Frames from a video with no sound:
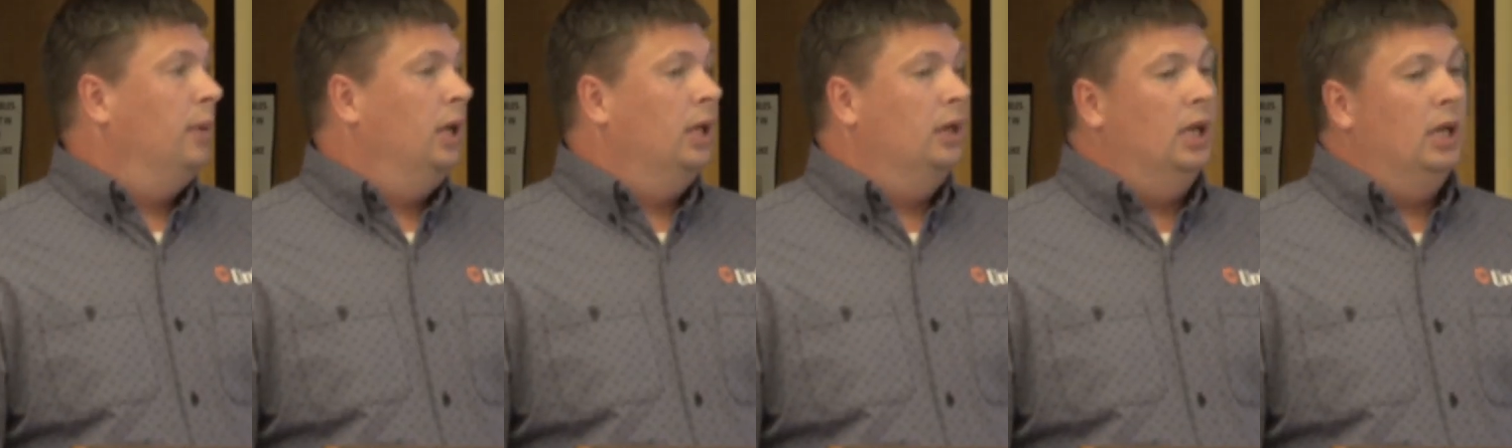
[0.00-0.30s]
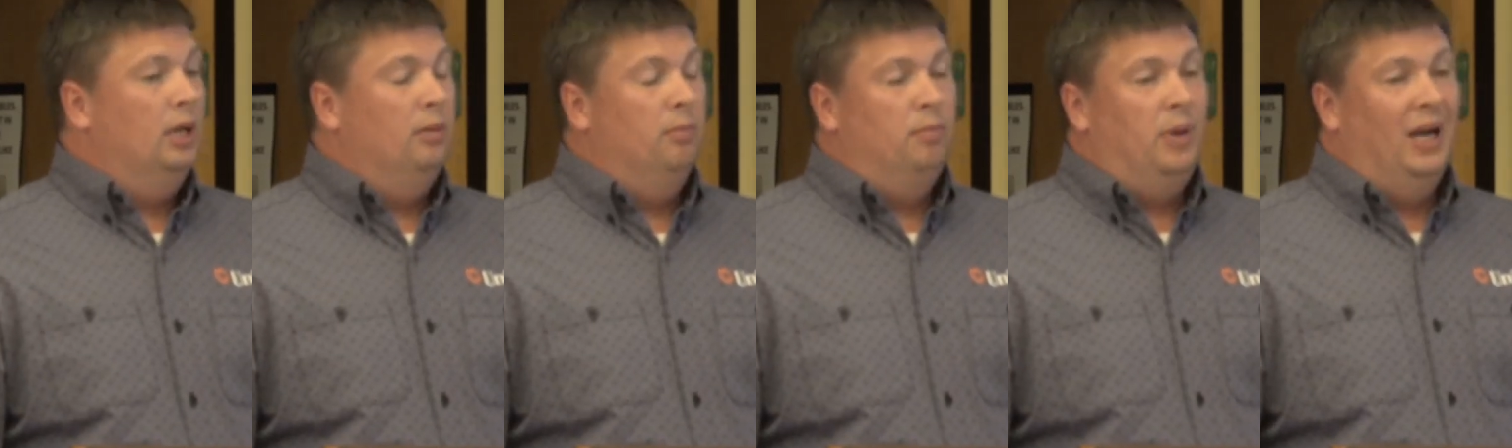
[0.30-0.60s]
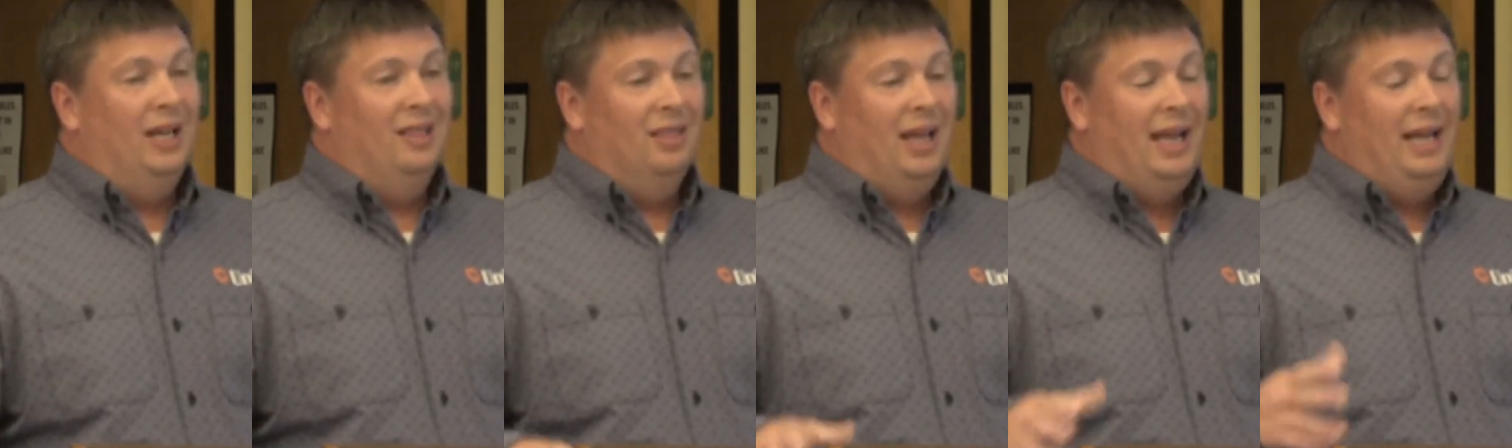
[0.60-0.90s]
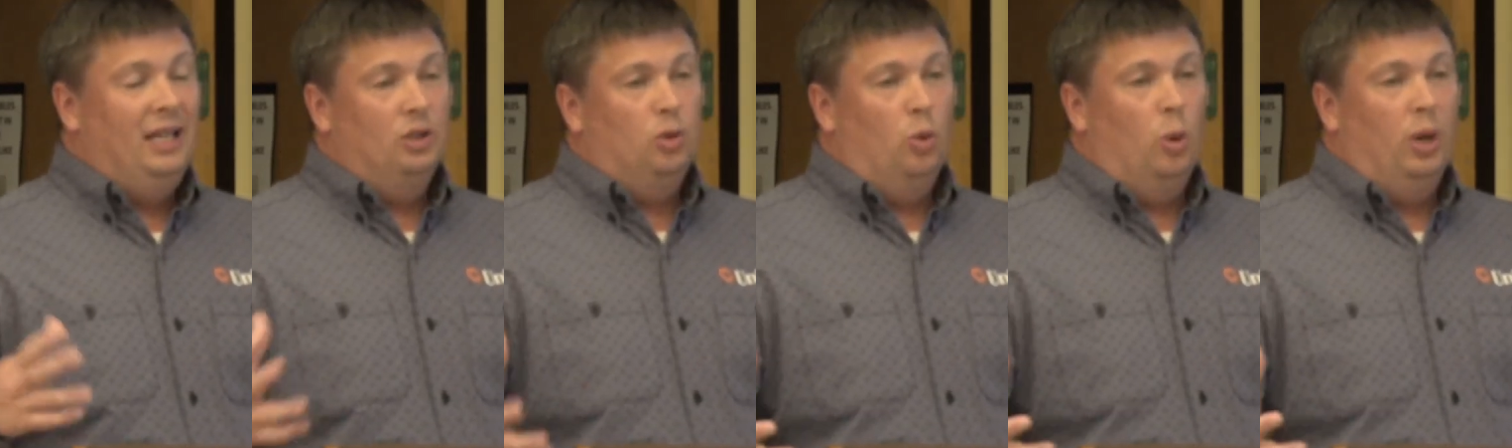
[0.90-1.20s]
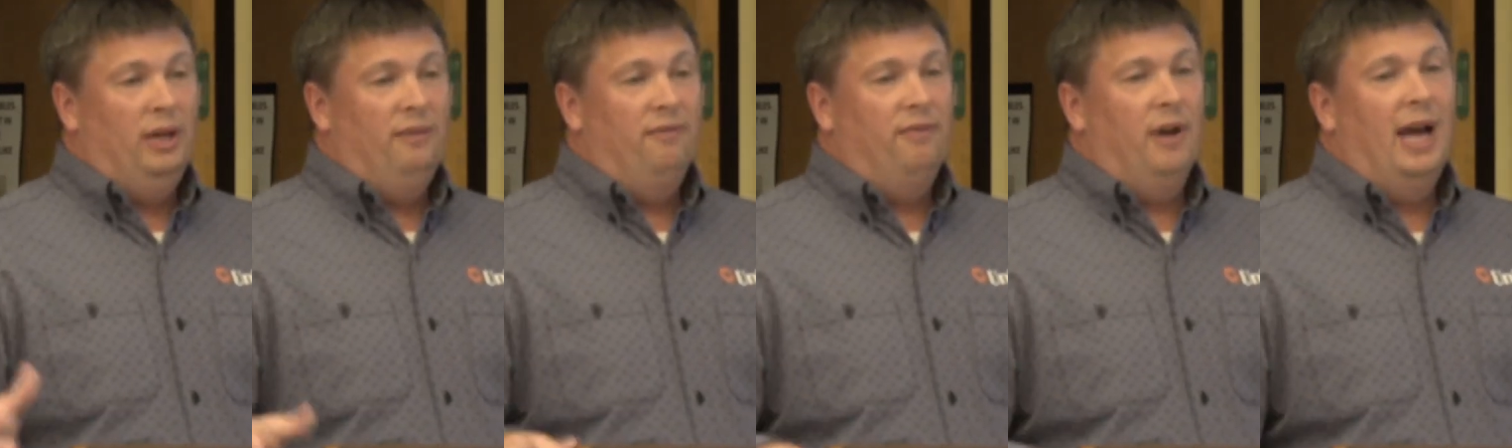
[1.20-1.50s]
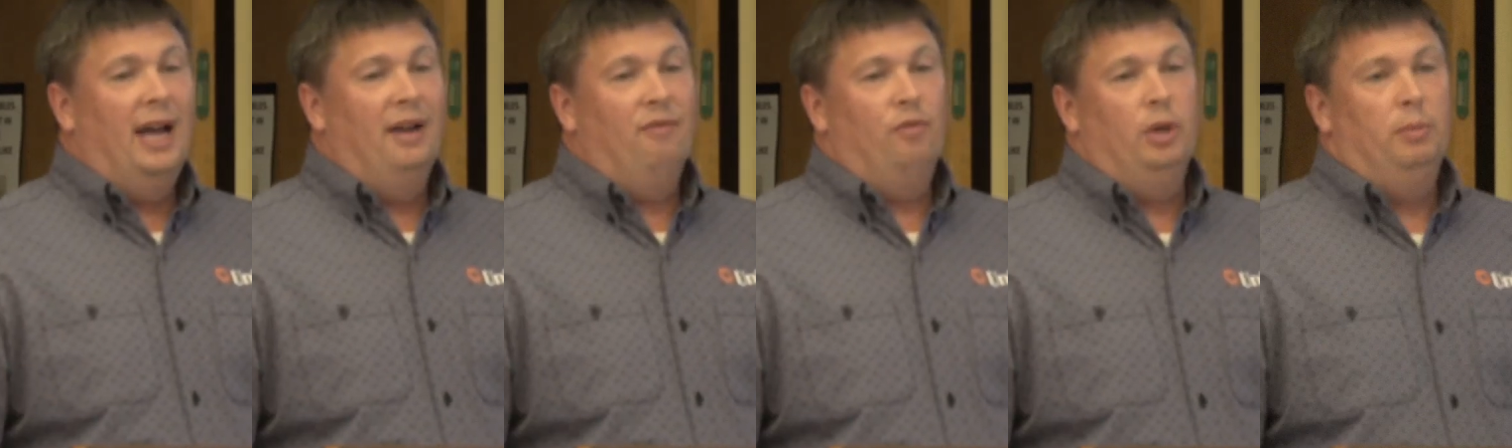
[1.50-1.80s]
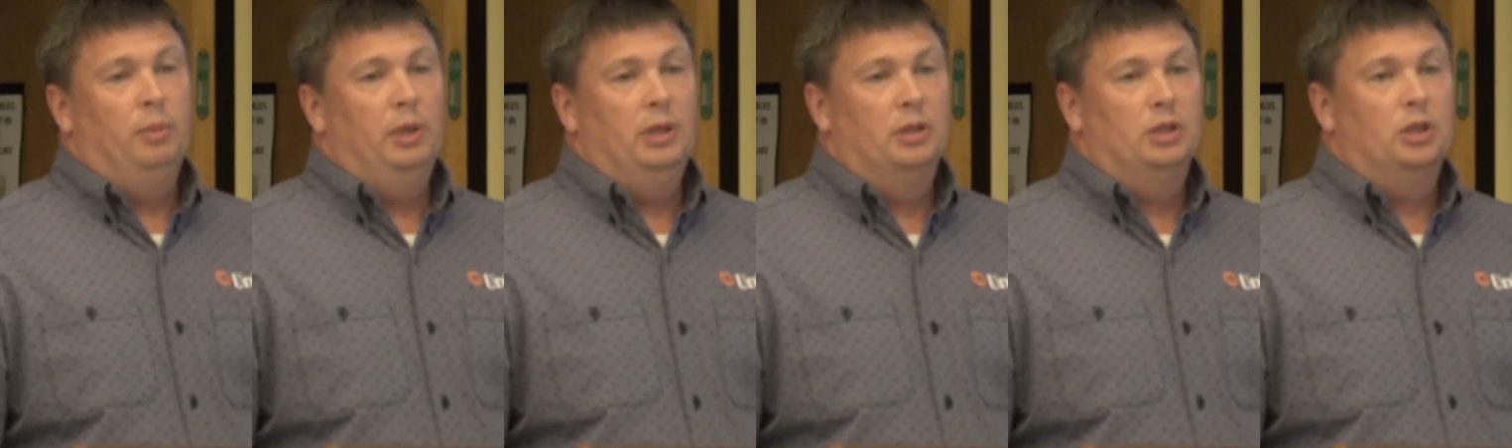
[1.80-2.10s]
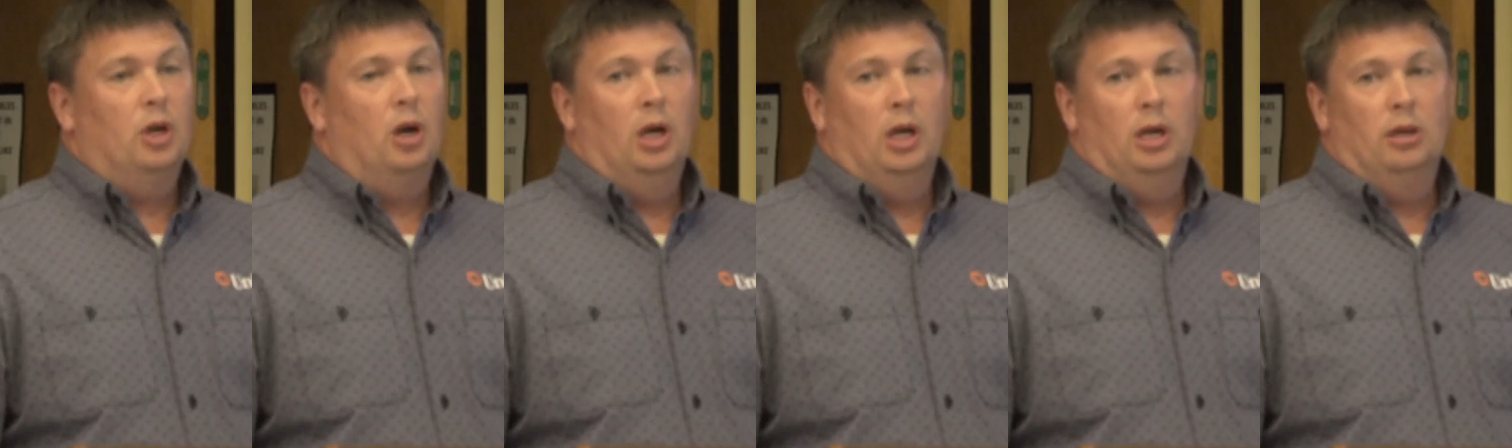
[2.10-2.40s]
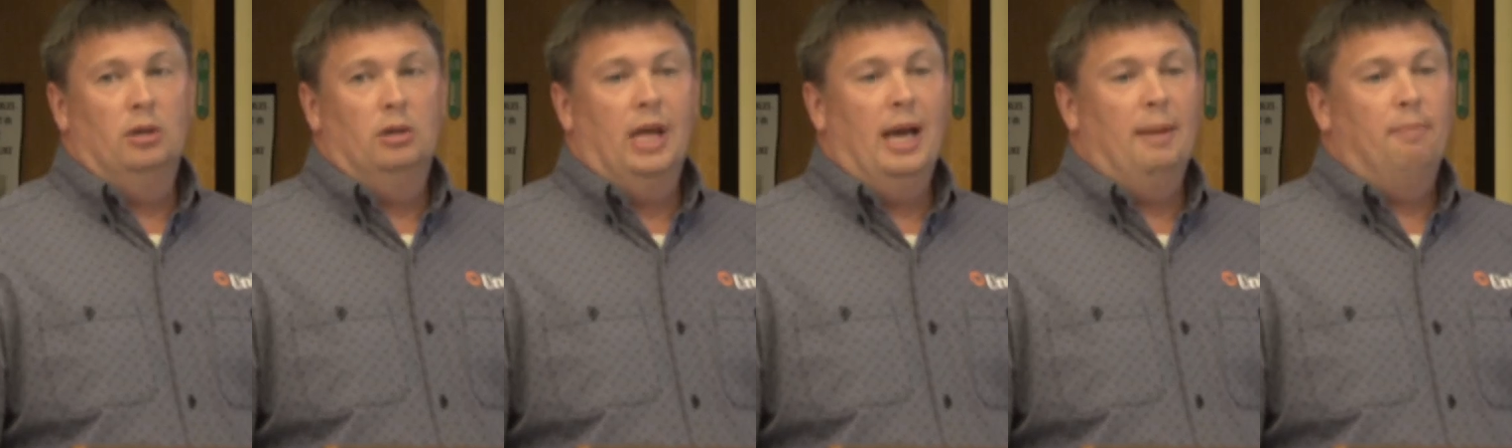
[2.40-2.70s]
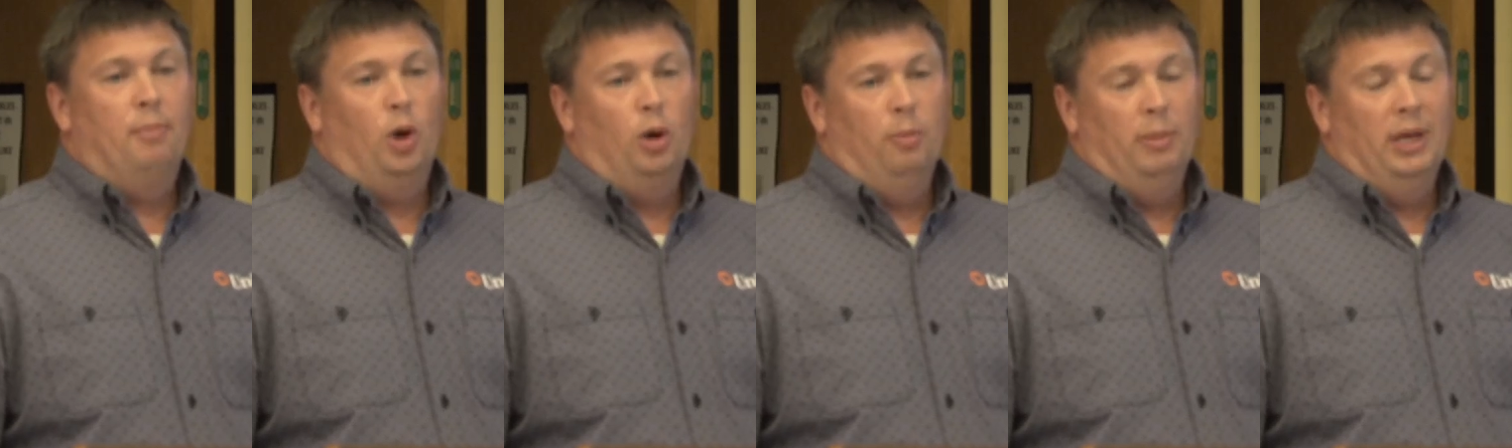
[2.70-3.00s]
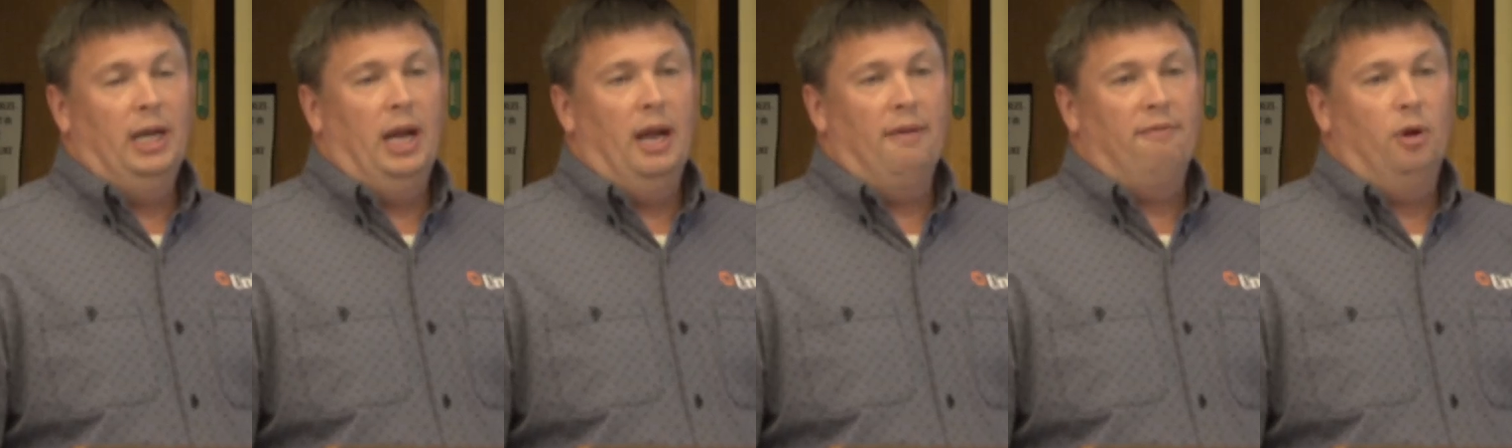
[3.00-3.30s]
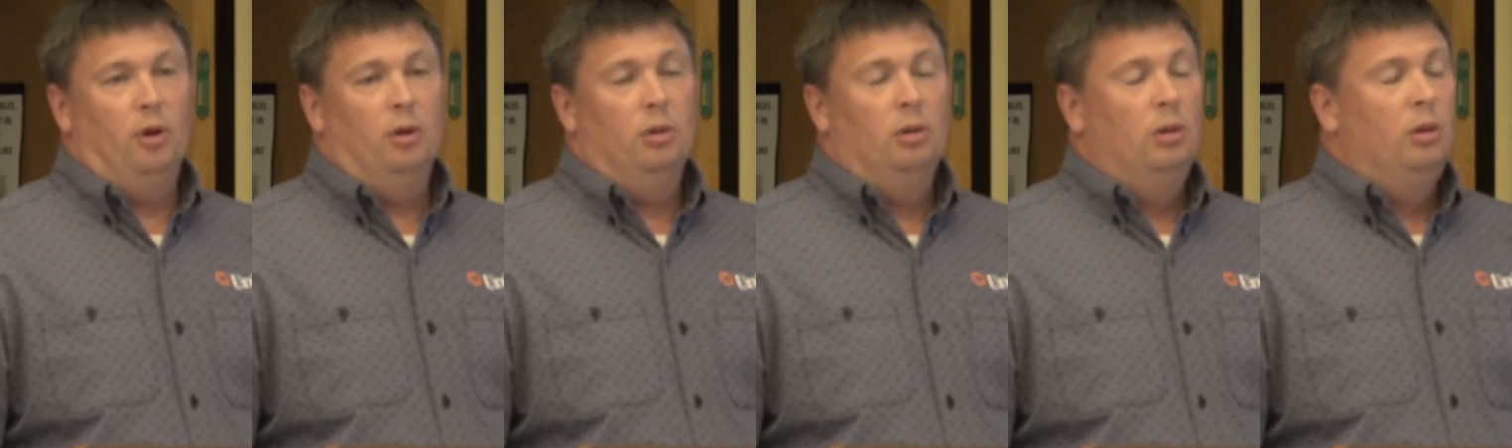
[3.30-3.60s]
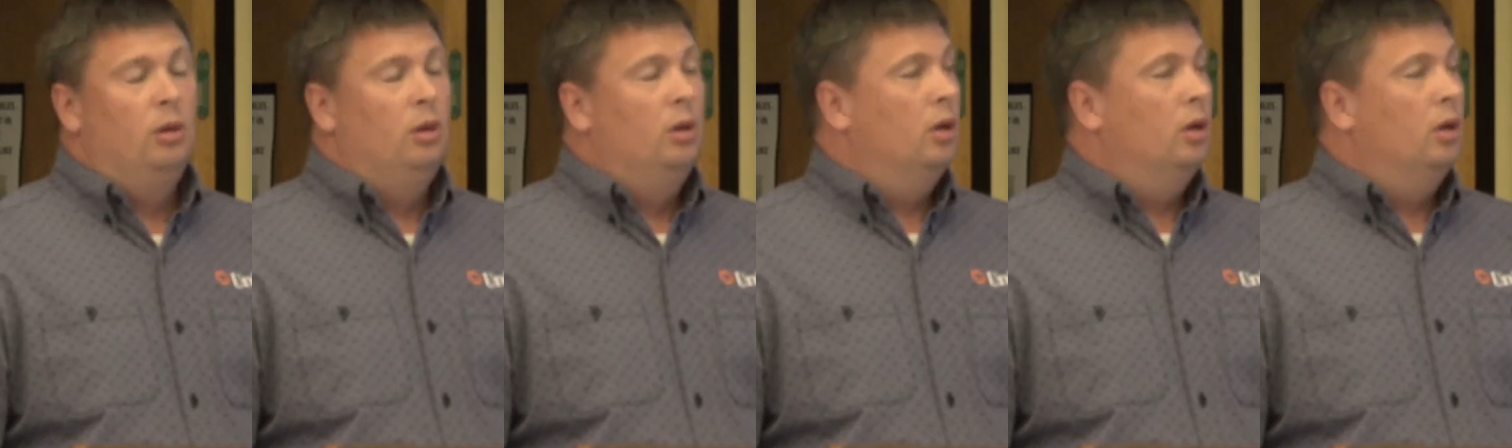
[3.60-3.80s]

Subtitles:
and then by late 25, we'll be starting with that permitting effort,